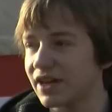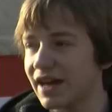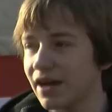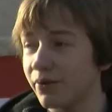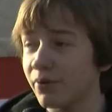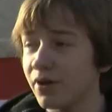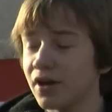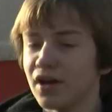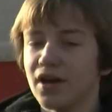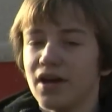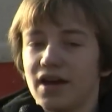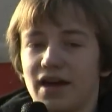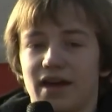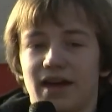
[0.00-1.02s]
down,
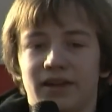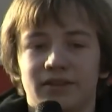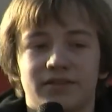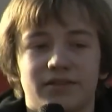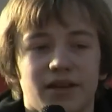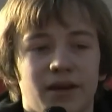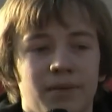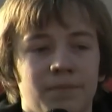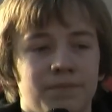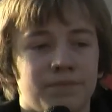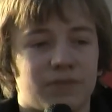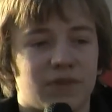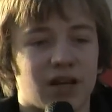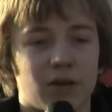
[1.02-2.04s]
and
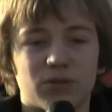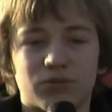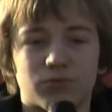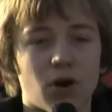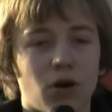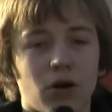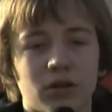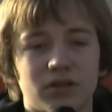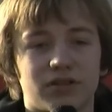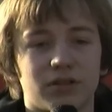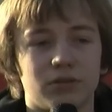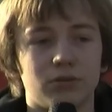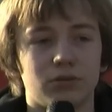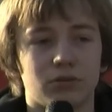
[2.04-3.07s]
that I was wrong
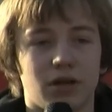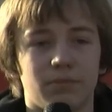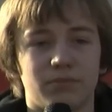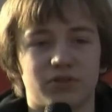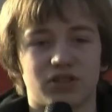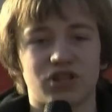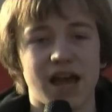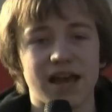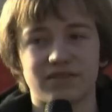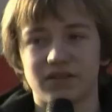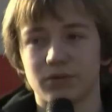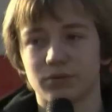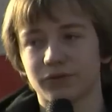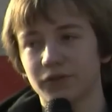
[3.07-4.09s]
to suggest
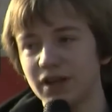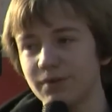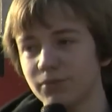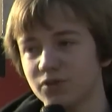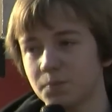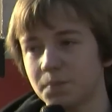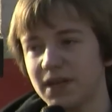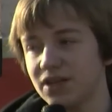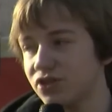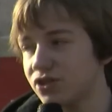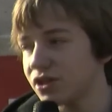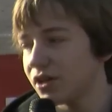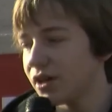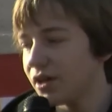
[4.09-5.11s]
that it was freedom of
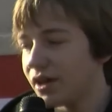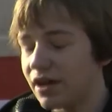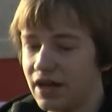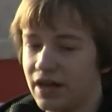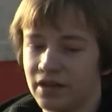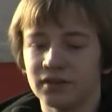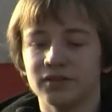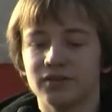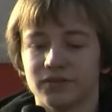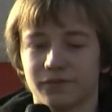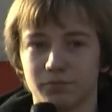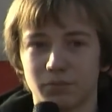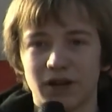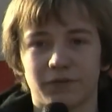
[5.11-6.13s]
speech and
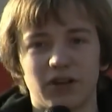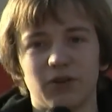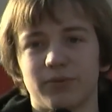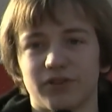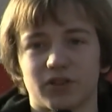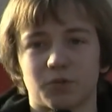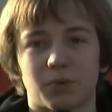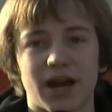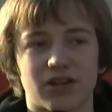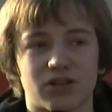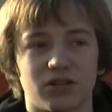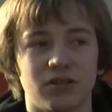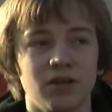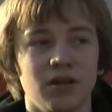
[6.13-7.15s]
my freedom of
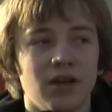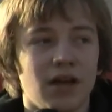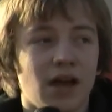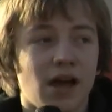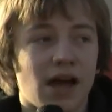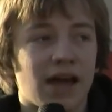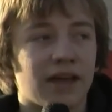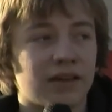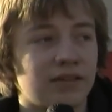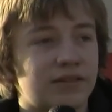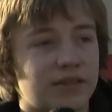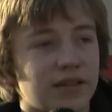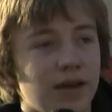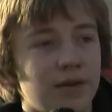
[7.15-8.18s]
expression.
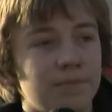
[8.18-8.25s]
And